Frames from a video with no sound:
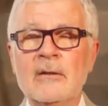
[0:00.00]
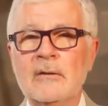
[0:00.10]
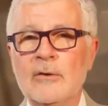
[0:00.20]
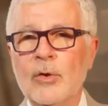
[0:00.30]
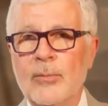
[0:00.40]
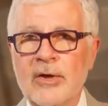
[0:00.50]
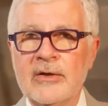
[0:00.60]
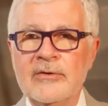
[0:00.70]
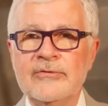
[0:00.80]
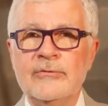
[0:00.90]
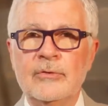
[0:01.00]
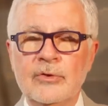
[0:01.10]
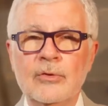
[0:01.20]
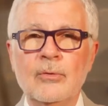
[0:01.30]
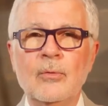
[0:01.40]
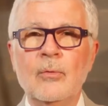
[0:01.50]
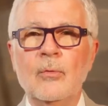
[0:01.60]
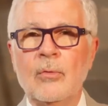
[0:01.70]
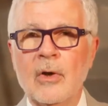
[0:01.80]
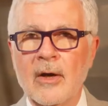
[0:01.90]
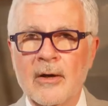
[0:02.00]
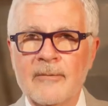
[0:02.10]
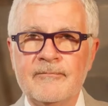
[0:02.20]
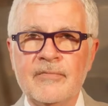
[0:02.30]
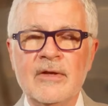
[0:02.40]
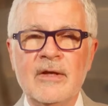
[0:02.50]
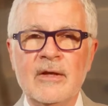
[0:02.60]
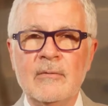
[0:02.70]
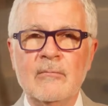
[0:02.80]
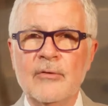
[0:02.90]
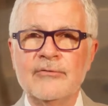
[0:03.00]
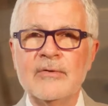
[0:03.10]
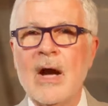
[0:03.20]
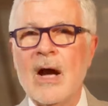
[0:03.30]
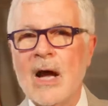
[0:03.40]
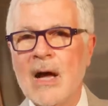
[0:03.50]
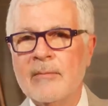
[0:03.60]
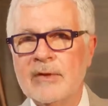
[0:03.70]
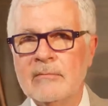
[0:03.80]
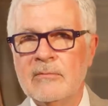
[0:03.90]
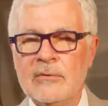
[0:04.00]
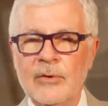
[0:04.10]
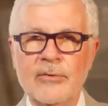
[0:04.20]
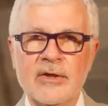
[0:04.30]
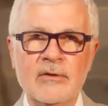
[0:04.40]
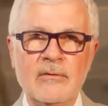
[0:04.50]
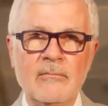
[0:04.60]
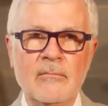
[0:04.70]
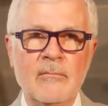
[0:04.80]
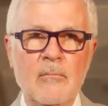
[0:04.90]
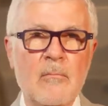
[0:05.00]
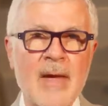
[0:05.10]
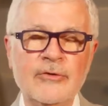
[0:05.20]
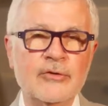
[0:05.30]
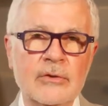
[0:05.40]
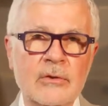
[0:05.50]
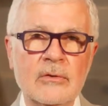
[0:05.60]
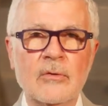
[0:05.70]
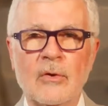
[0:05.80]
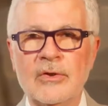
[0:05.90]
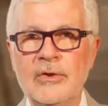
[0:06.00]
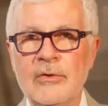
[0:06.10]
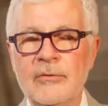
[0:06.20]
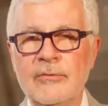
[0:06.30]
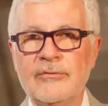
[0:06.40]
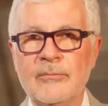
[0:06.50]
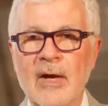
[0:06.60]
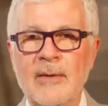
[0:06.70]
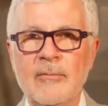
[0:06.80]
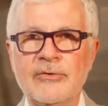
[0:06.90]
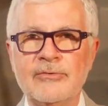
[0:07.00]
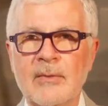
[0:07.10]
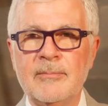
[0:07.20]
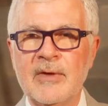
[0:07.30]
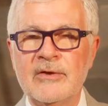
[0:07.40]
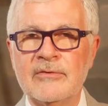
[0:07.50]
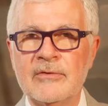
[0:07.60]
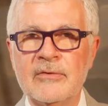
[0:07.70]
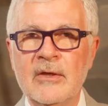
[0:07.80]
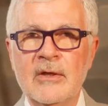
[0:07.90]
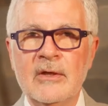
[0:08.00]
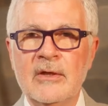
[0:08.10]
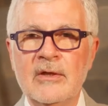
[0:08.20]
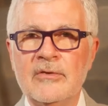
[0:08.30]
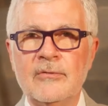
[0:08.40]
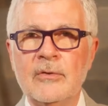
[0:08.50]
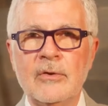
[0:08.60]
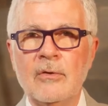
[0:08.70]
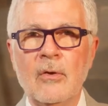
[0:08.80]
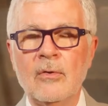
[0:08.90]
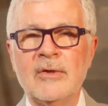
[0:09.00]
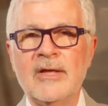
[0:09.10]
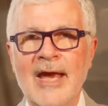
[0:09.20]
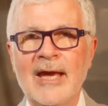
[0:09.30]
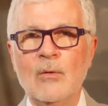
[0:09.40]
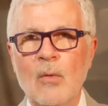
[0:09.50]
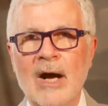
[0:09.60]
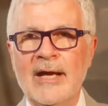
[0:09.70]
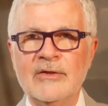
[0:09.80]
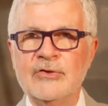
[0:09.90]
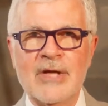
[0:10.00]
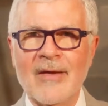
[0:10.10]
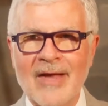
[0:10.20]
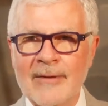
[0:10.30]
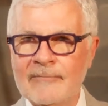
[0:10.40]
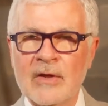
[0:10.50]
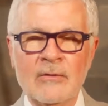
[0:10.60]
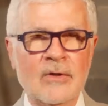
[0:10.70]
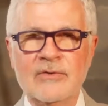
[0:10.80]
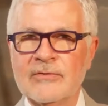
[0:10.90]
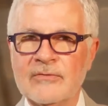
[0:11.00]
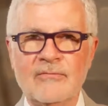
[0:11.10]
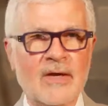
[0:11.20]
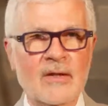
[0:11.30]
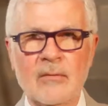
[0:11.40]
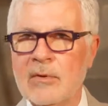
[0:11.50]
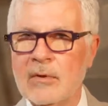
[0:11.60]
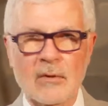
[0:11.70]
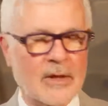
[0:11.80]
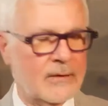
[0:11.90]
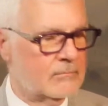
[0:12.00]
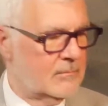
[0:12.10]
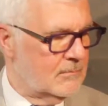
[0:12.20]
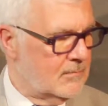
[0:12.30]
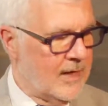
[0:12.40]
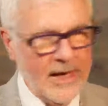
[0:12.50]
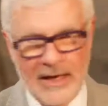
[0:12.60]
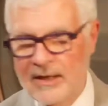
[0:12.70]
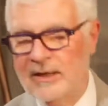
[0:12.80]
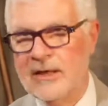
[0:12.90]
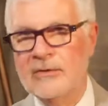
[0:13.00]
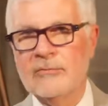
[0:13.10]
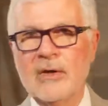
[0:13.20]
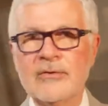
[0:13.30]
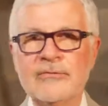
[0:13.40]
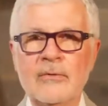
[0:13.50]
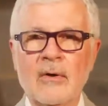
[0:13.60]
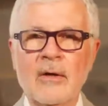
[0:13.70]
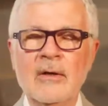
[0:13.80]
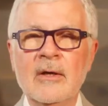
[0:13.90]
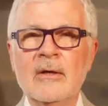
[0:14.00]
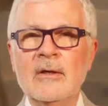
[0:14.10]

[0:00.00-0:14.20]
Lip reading: Lubricants do work. The most common lubricant mentioned or used by most patients is good old KY jelly, which is available at any drugstore.